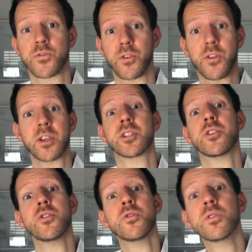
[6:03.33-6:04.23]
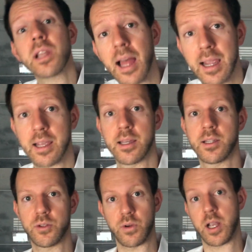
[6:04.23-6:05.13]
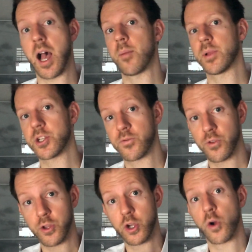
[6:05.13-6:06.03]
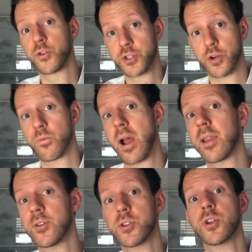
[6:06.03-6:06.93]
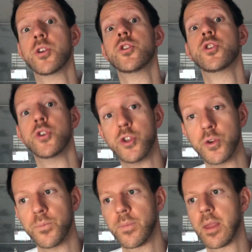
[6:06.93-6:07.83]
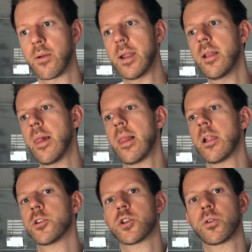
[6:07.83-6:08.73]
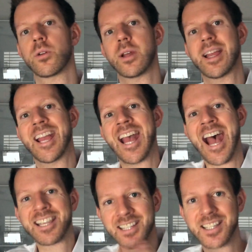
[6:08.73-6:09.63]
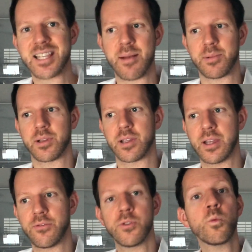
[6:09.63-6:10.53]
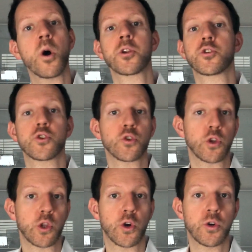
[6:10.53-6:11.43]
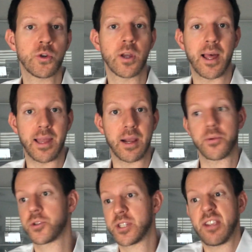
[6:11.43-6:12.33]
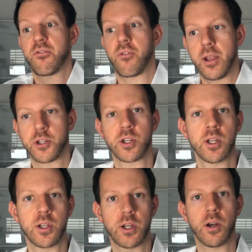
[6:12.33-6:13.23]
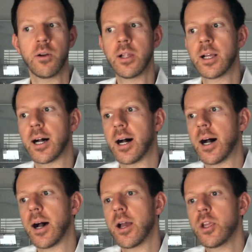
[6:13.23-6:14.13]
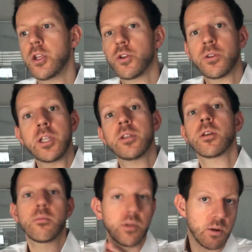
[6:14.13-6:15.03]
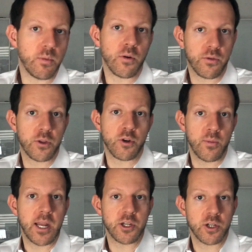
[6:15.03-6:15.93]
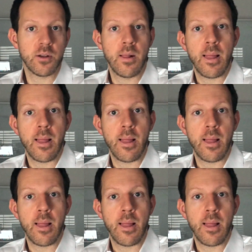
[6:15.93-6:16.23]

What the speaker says: for the things you'd like to accomplish, for the goals that are relevant to you, right? So, as an example, if you wanted to learn a language, say French, you'll need both determination